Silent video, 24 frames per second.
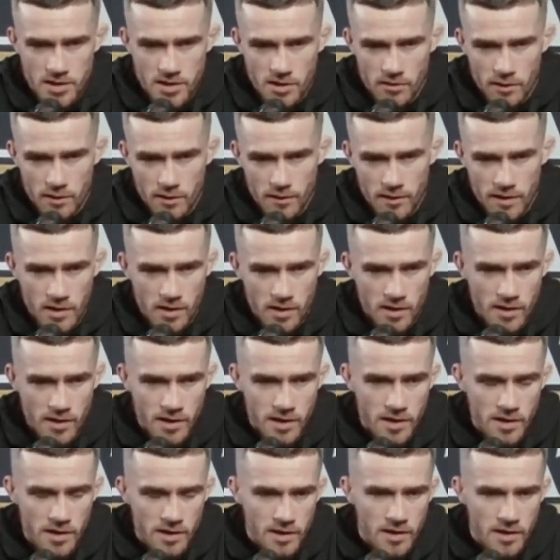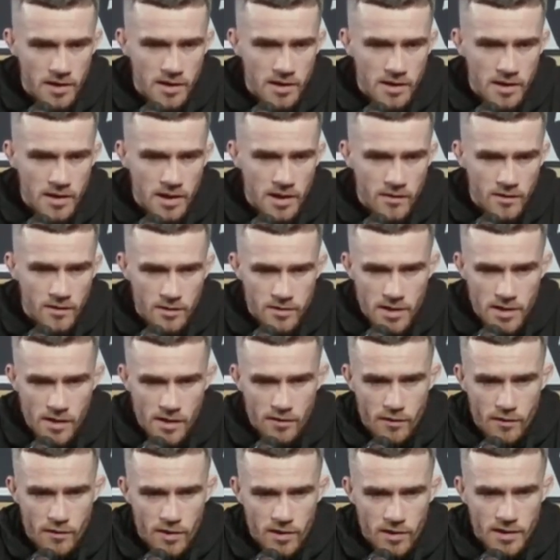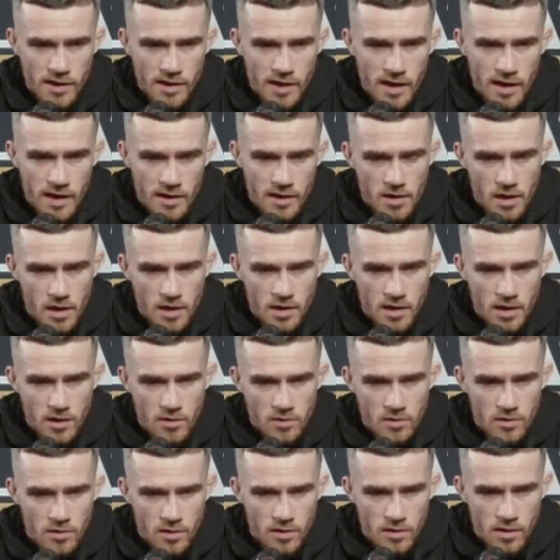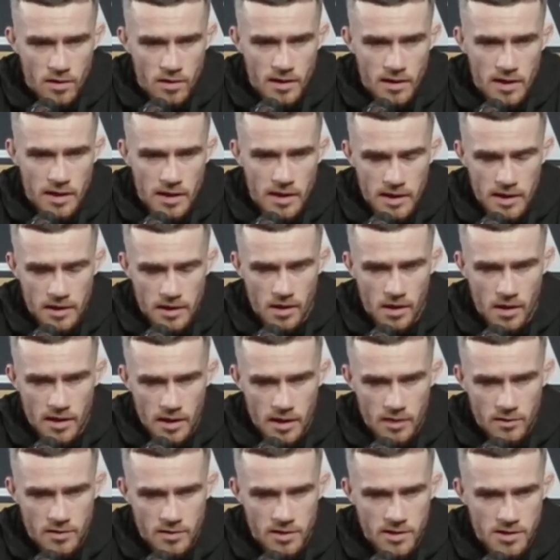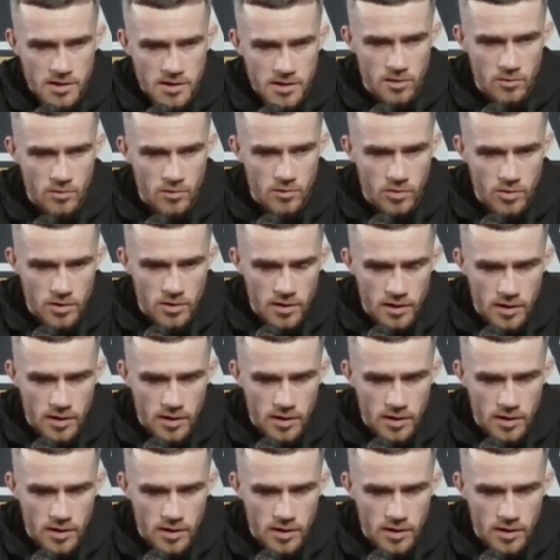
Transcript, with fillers: So I feel like if there was ever a fight to get a knockout, a clean knockout, this is the one.